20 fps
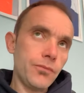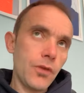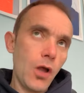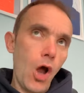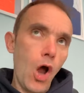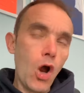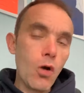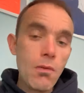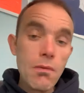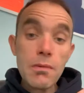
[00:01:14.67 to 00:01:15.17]

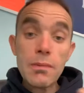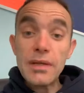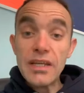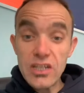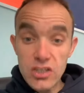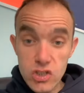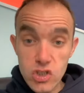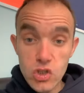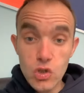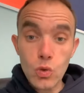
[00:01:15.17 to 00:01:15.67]
I remember being
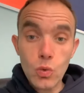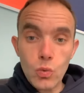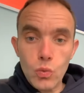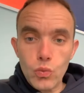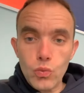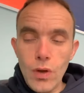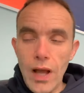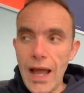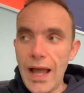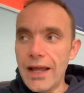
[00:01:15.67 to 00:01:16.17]
at
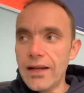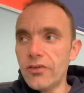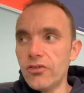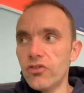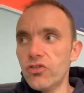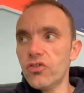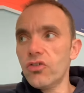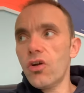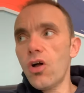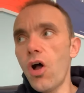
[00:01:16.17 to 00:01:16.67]
school
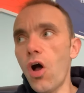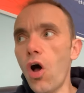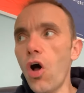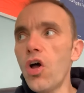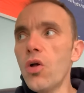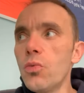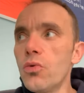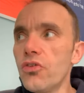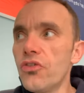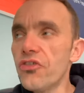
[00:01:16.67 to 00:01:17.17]
and I
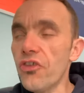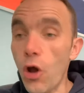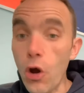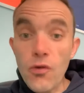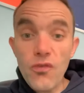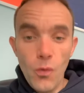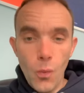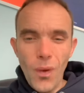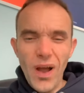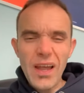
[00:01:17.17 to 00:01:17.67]
was
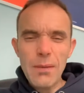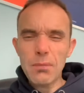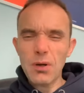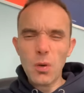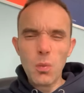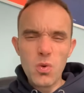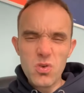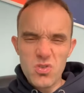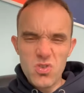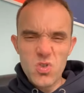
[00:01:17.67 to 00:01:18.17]
overweight, but I
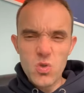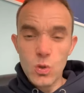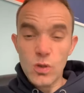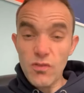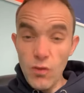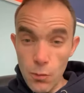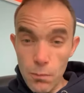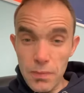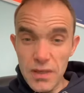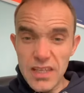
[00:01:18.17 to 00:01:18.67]
wasn't sort
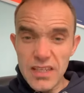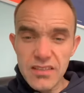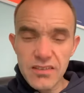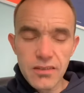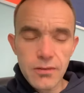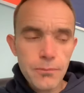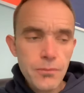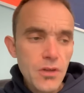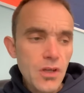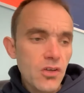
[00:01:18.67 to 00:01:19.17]
of
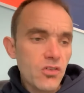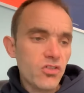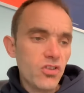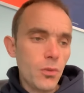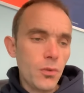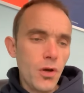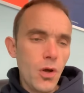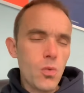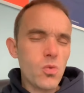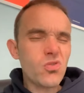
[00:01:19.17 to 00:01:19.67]
obese. So
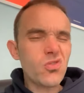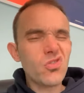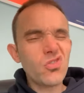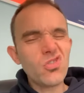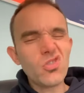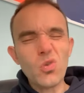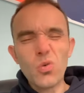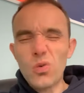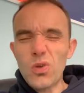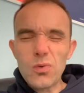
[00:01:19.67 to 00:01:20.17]
when I was at
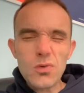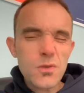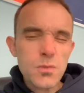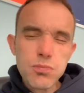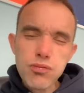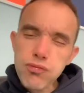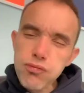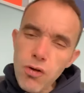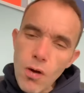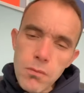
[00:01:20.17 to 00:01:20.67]
school, there was
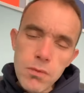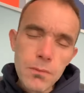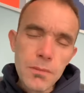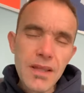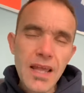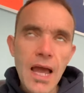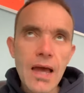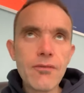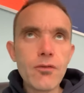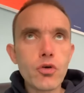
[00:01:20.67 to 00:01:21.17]

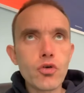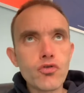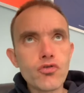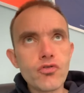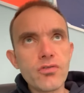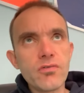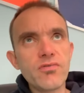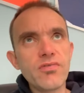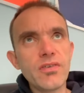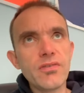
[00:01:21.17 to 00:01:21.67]
probably out of
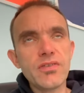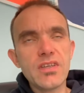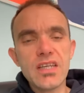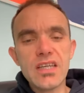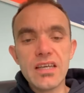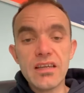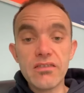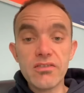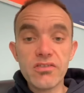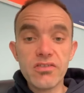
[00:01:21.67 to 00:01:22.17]
150
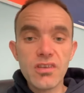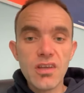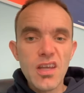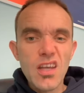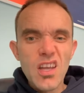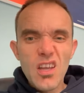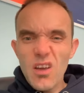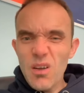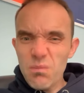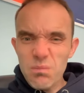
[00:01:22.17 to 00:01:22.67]
kids,
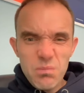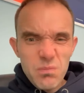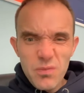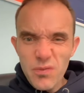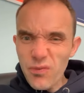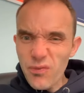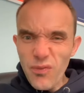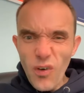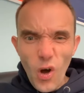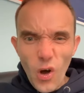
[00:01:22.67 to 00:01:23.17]

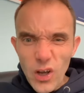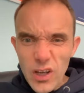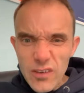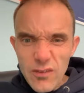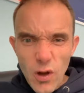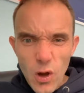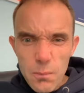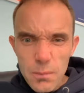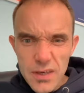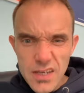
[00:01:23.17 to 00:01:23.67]
five
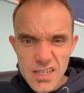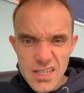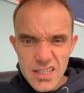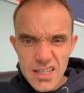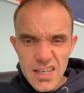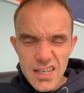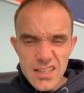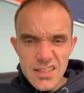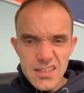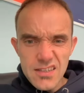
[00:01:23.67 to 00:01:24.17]
obese
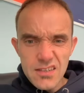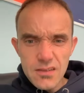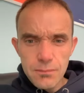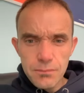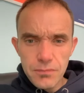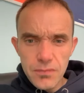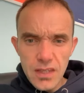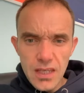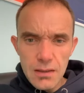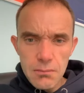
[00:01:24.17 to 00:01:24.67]
kids
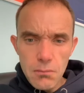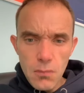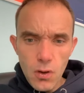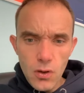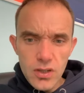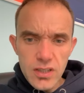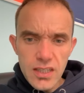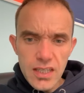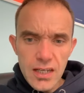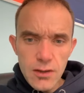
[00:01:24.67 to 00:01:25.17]
in
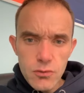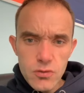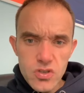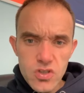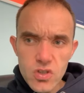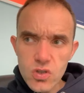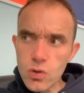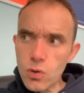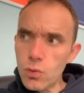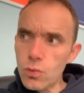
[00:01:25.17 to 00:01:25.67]
my year at
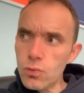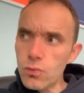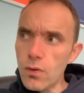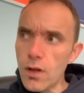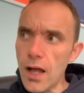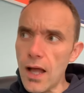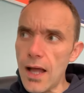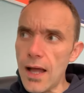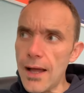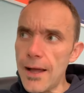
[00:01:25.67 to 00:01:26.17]

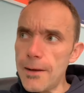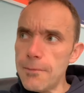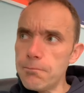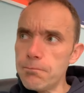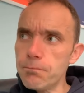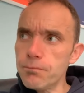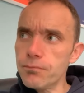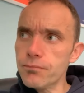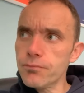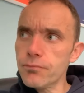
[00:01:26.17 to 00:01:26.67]
school,
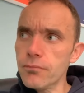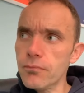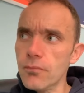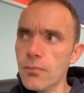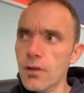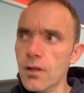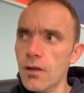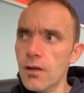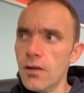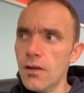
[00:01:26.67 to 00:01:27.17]
um,
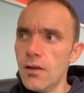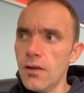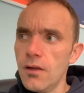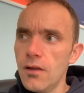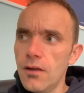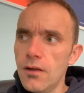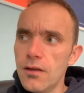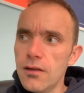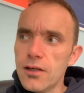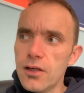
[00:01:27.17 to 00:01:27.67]

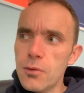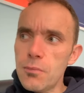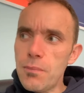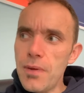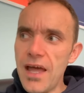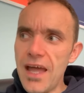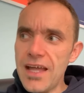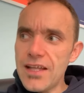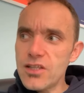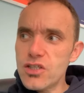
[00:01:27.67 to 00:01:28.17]

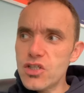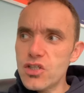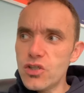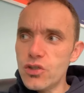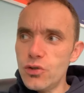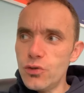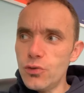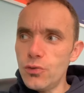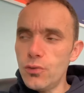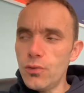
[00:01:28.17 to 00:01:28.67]
compared
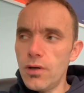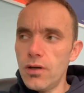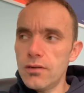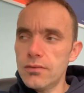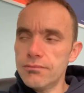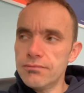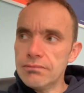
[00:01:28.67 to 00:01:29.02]
to